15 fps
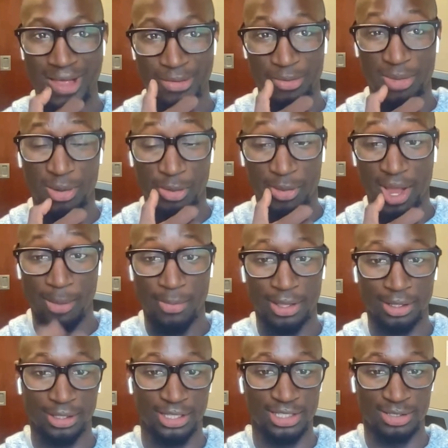and maybe
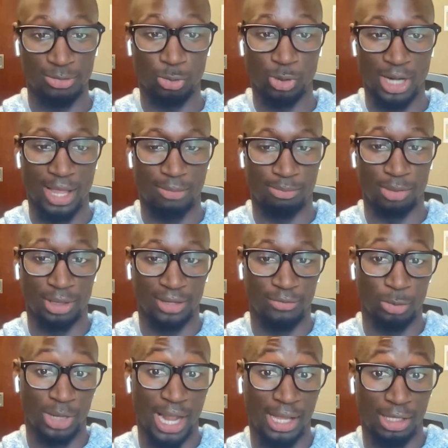my abilities and what I
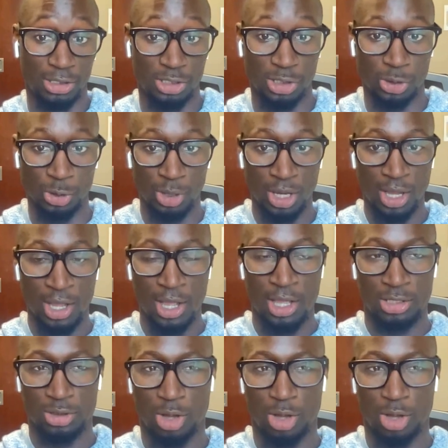believed what I could do.